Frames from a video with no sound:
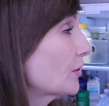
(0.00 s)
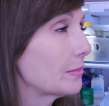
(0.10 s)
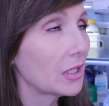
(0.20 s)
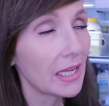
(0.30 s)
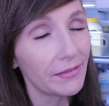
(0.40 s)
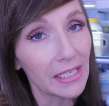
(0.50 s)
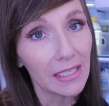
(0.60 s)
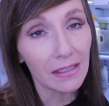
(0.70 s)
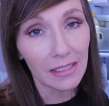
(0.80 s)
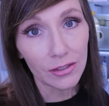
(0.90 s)
I'm
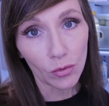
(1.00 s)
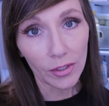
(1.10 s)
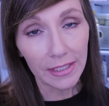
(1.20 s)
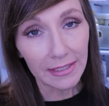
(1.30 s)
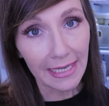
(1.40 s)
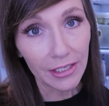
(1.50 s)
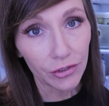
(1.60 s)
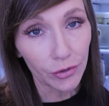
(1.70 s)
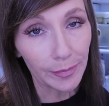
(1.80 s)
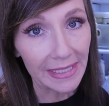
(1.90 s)
loving these
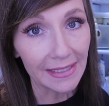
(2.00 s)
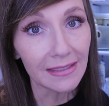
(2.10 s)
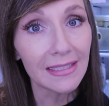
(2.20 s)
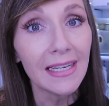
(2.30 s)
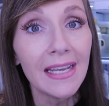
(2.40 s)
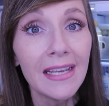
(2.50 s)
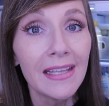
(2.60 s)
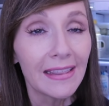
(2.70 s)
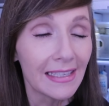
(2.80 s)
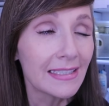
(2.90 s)
organizational bins.
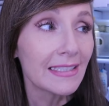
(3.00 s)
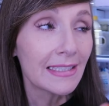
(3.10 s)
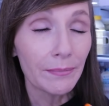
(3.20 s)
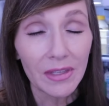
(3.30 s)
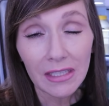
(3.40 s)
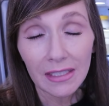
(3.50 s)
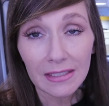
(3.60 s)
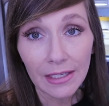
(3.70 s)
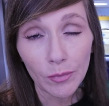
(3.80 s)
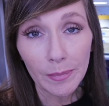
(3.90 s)
This is something, like
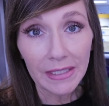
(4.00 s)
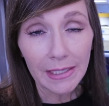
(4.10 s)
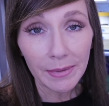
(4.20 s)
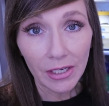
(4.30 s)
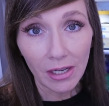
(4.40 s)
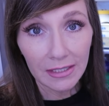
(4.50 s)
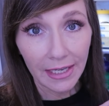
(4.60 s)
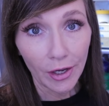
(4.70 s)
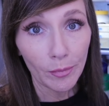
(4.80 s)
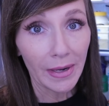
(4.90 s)
I said, we picked up at
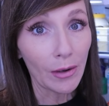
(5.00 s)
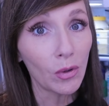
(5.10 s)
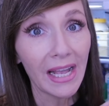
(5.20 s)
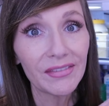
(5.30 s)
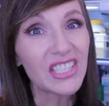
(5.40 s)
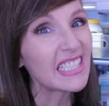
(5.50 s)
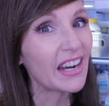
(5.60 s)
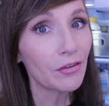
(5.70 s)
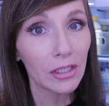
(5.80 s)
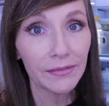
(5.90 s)
Costco, but I will have
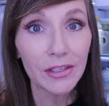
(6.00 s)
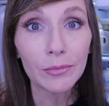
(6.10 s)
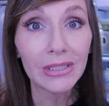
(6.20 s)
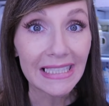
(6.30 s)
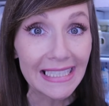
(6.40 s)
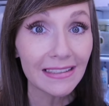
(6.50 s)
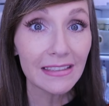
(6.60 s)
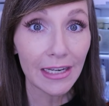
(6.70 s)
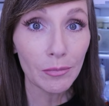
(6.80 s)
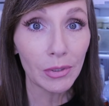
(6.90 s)
several of them linked down